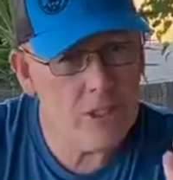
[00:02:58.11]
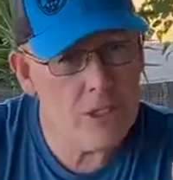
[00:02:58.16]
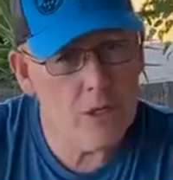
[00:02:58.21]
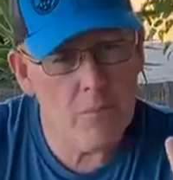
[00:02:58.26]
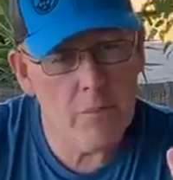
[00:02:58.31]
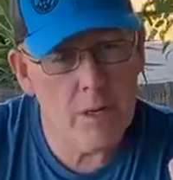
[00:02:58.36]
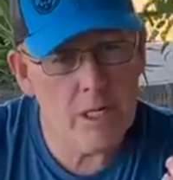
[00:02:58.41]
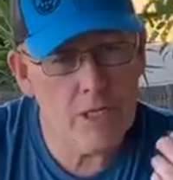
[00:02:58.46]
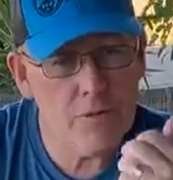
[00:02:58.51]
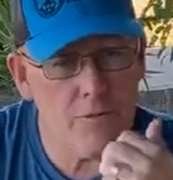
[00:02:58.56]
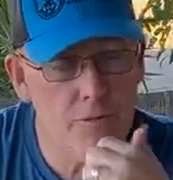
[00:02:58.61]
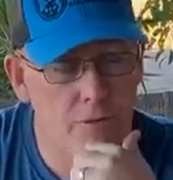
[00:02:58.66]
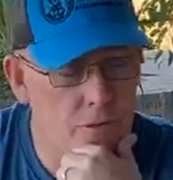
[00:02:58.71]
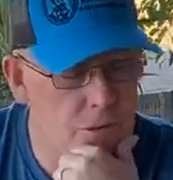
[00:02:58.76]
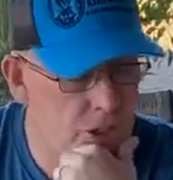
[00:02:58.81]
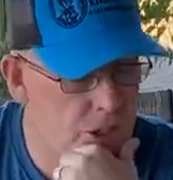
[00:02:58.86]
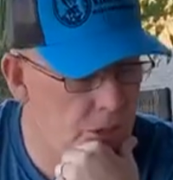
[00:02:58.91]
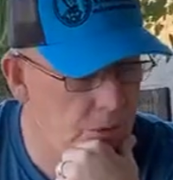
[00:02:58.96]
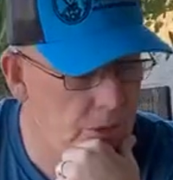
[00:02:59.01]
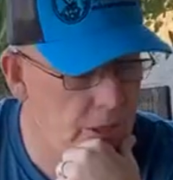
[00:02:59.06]
so much for
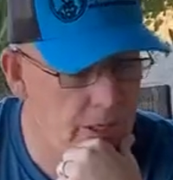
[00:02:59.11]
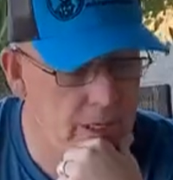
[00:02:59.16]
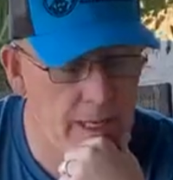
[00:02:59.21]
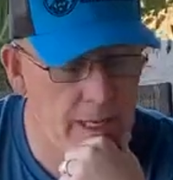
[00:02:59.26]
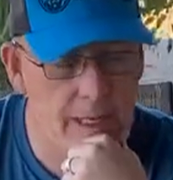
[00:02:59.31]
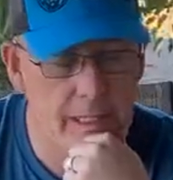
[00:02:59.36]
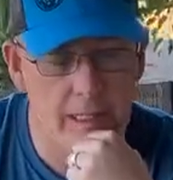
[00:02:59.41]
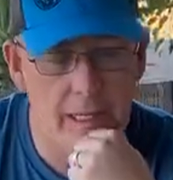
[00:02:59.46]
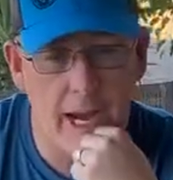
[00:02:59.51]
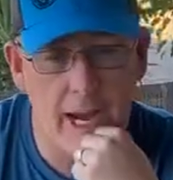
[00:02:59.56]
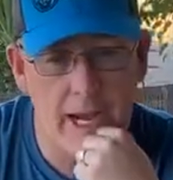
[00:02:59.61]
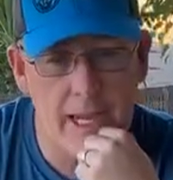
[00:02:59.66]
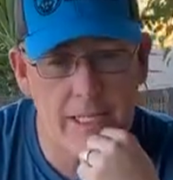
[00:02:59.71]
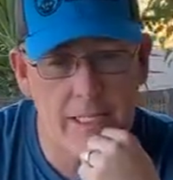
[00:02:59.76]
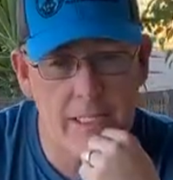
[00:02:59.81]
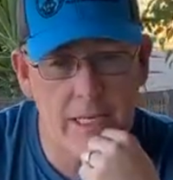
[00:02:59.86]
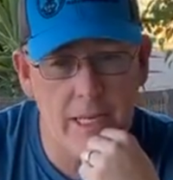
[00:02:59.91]
tuning in, guys.